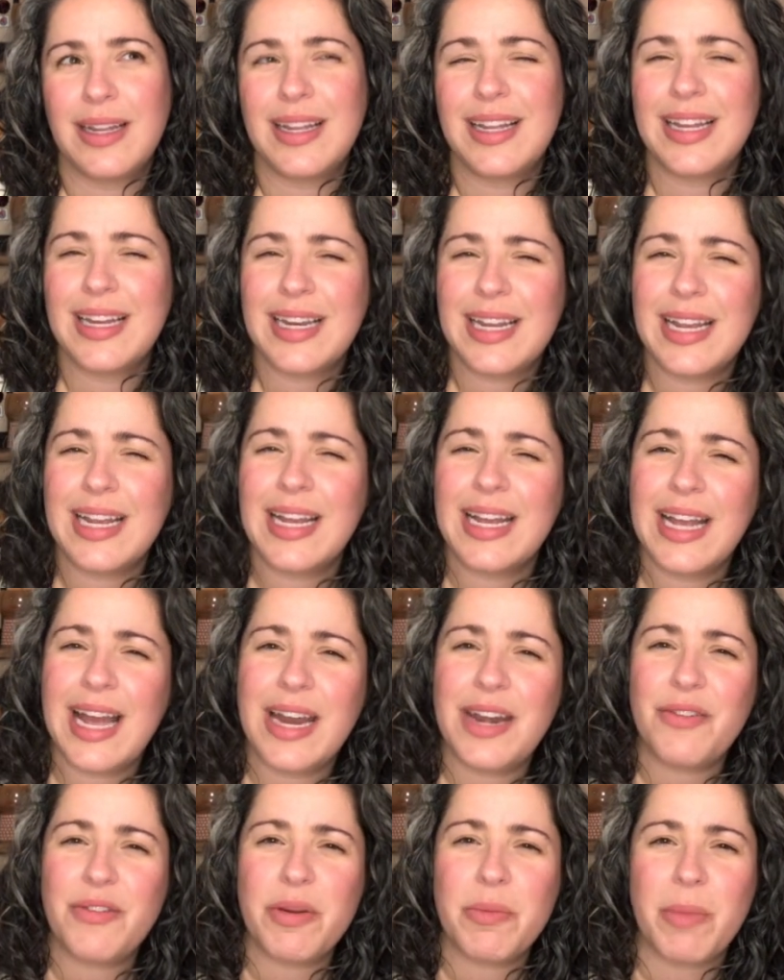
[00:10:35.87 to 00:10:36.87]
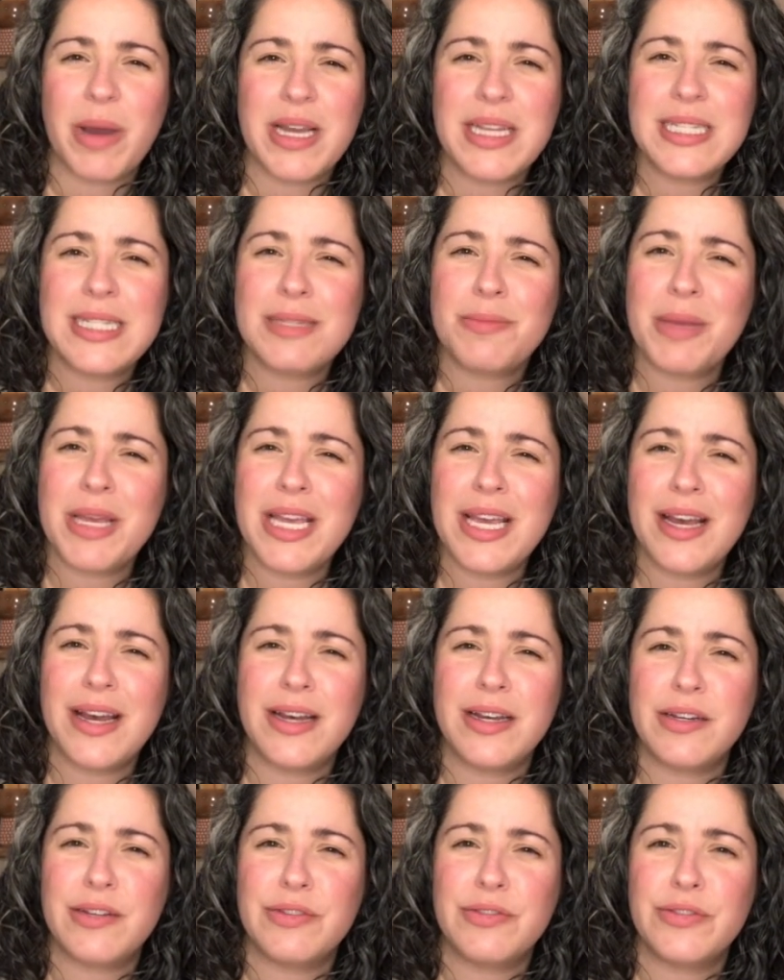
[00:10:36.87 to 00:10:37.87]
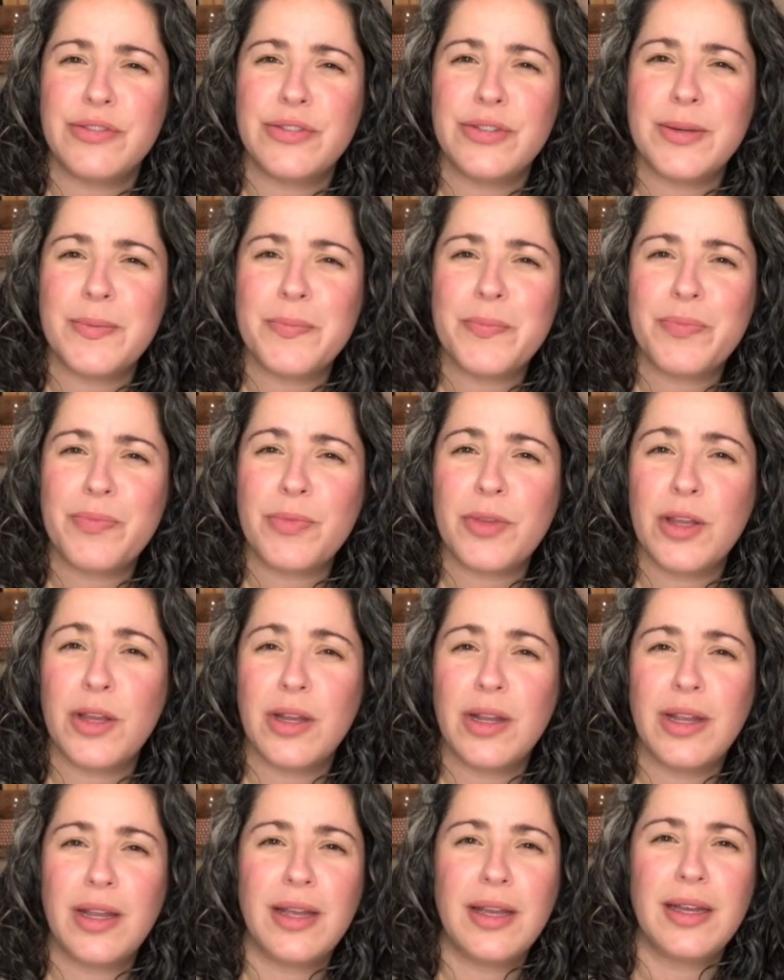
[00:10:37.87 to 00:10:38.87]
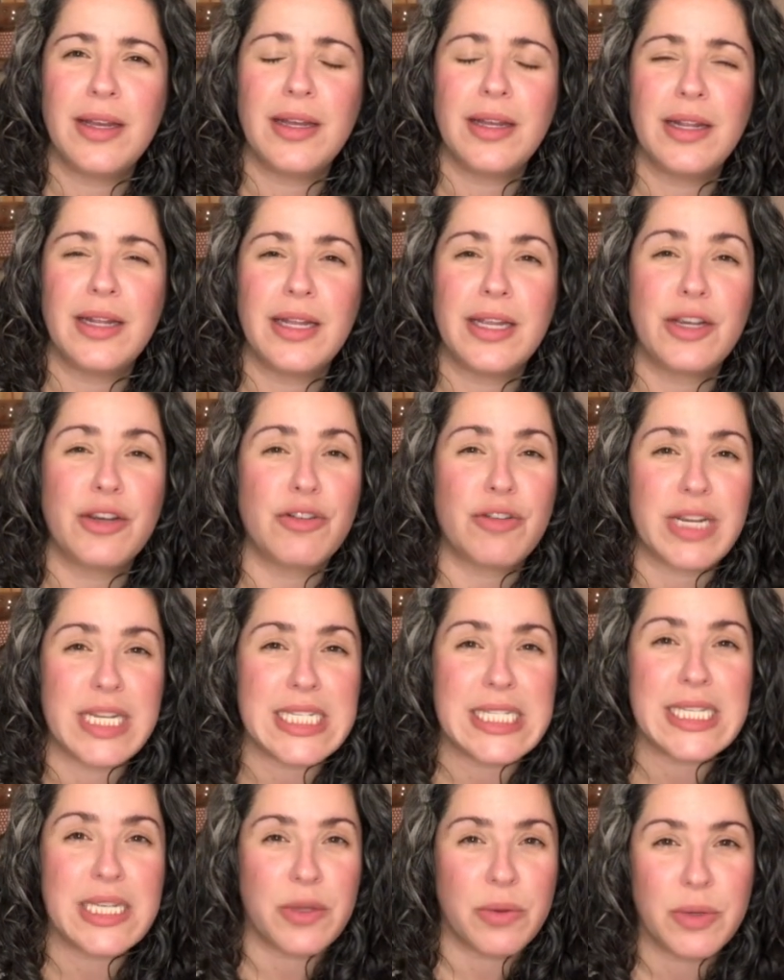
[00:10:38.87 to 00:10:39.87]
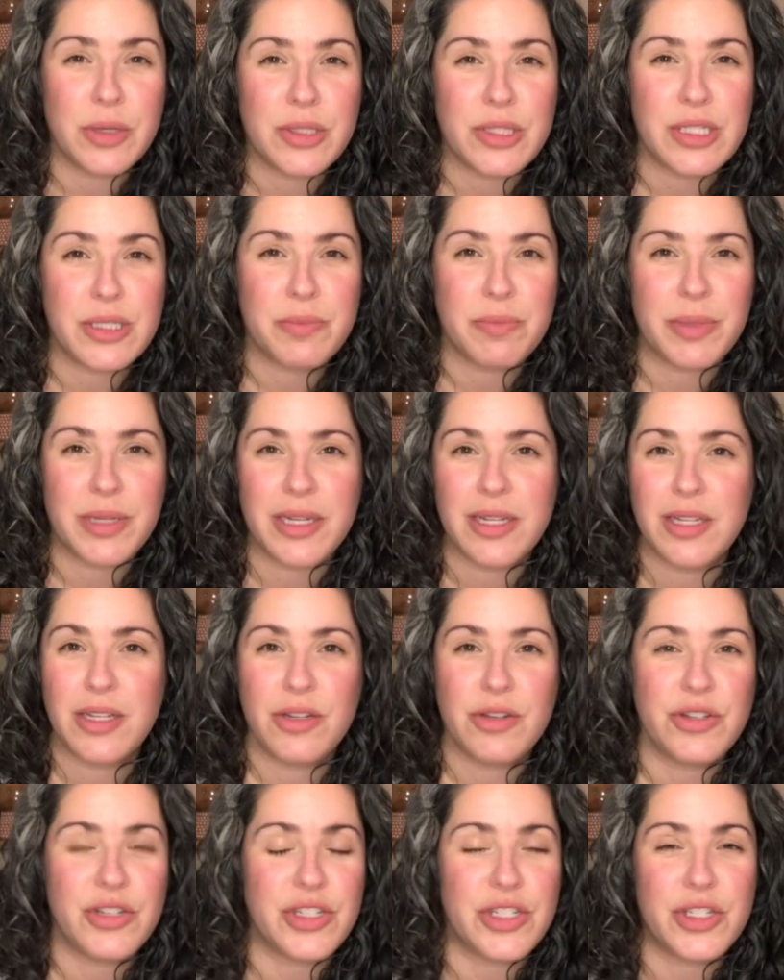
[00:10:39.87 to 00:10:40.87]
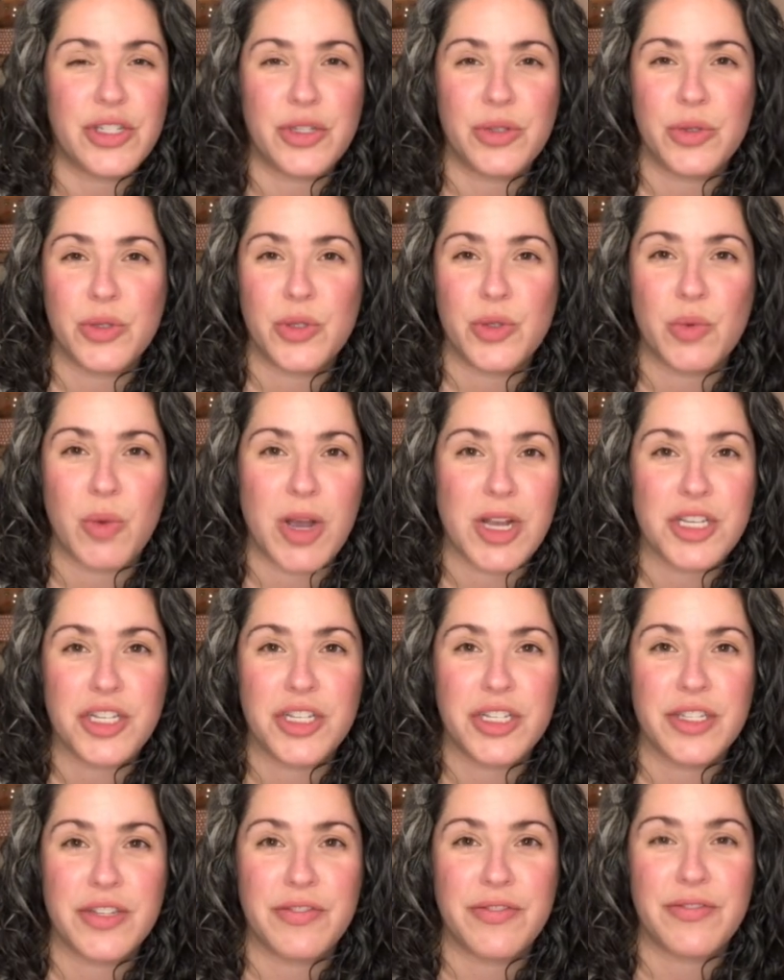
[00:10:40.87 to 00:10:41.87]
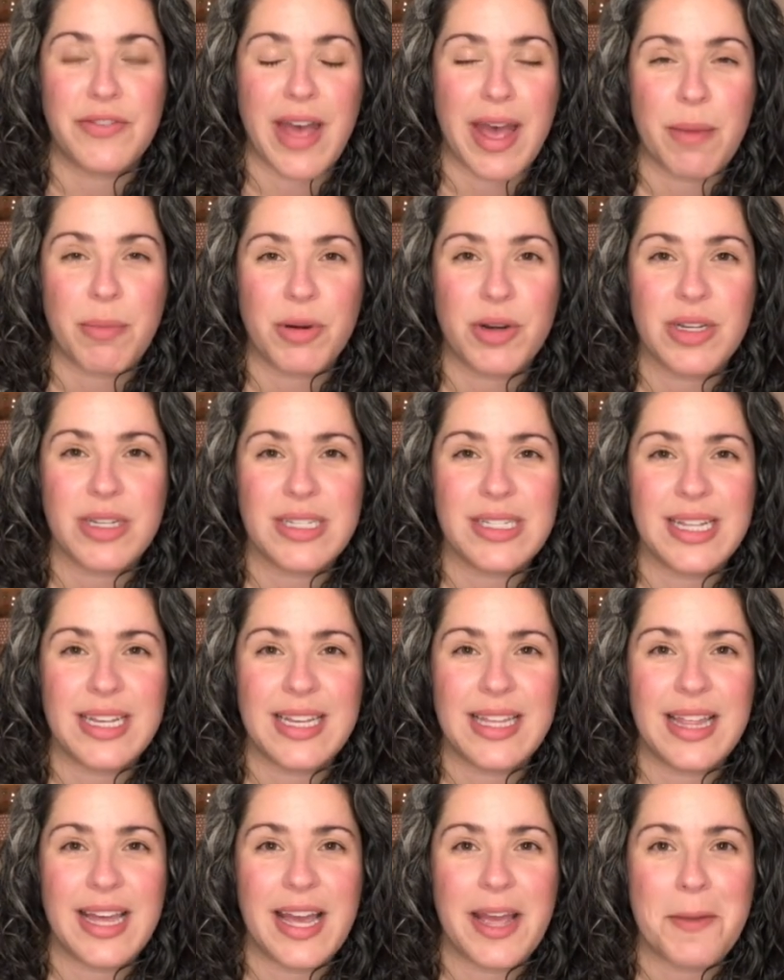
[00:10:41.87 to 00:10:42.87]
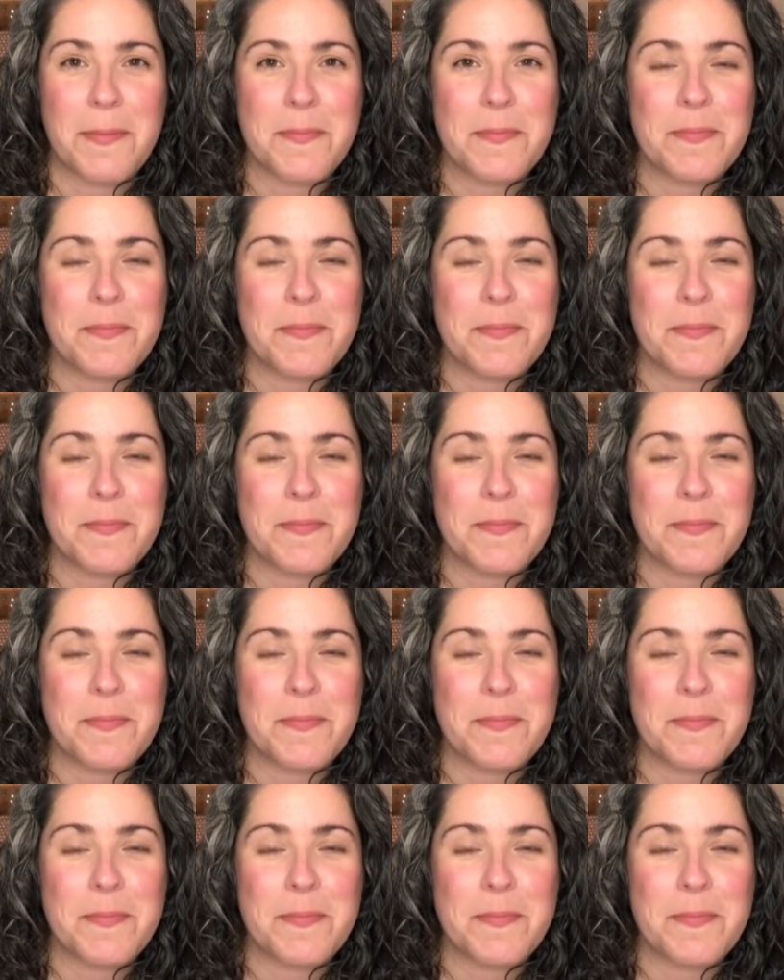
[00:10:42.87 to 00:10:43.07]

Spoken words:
It kind of reminds me of like crazy quilts, but you just do swatches of fabrics like that.